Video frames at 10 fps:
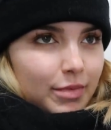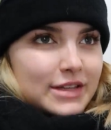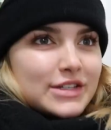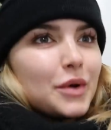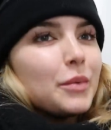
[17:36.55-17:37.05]
But
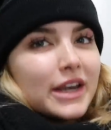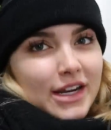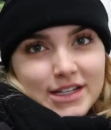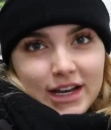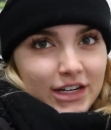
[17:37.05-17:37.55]
it's so weird
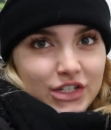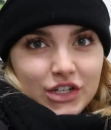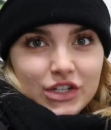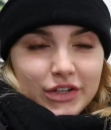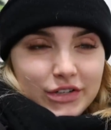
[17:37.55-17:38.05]
because I
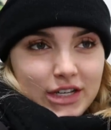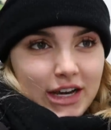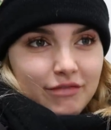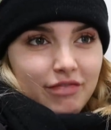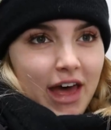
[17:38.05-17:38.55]
literally just used to
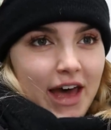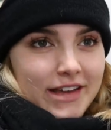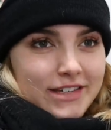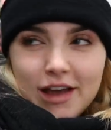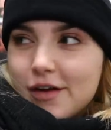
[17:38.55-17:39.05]
live there.
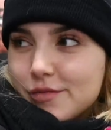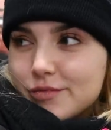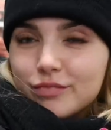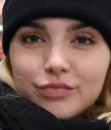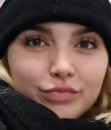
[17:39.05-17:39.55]
So
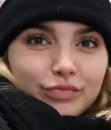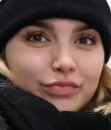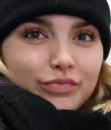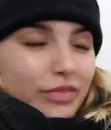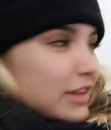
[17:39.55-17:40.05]
just having
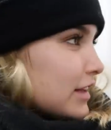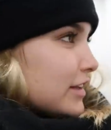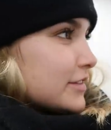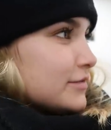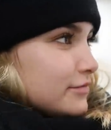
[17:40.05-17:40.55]
the time,
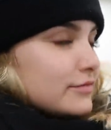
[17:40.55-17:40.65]
isn't it?